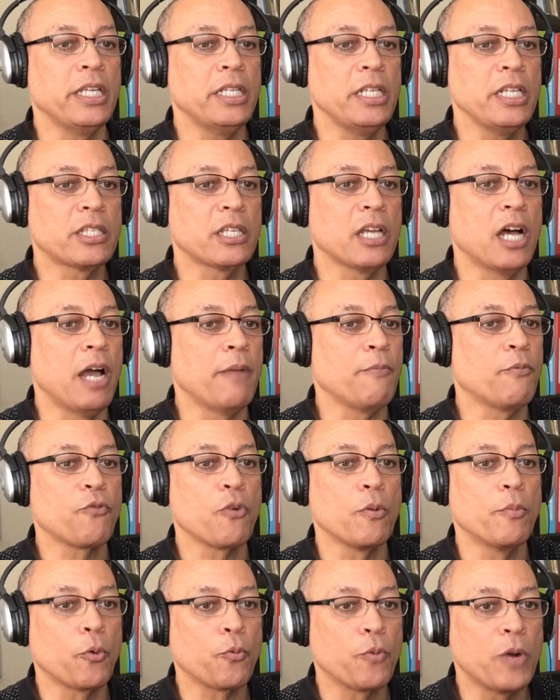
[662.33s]
any time
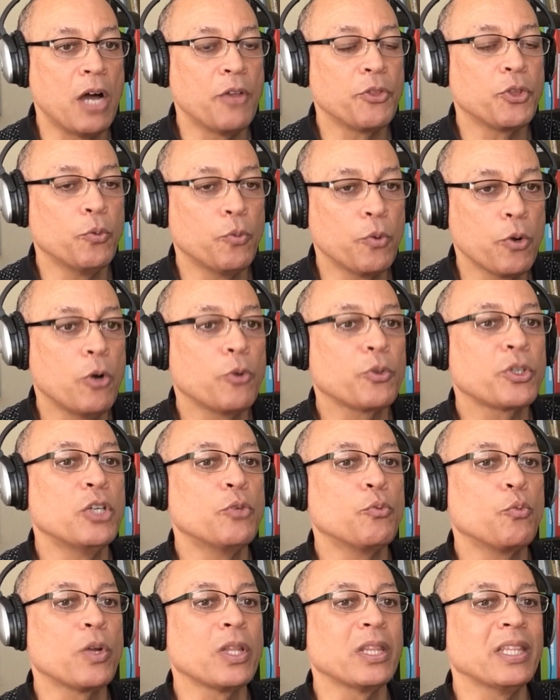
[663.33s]
from around the world
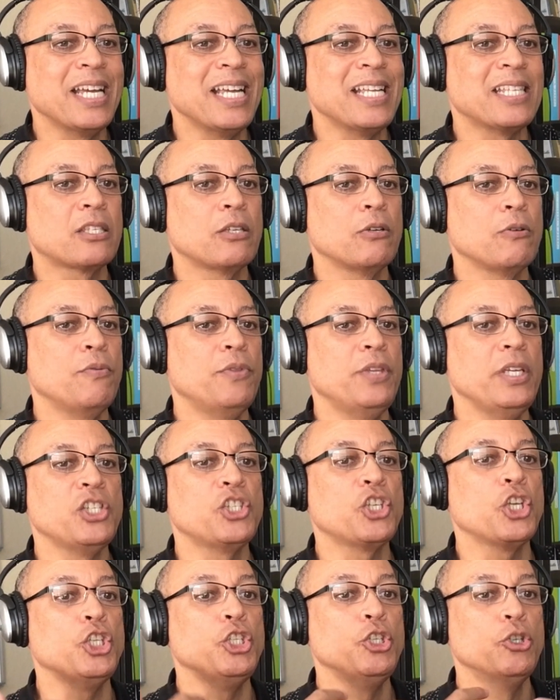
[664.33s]
can relate to these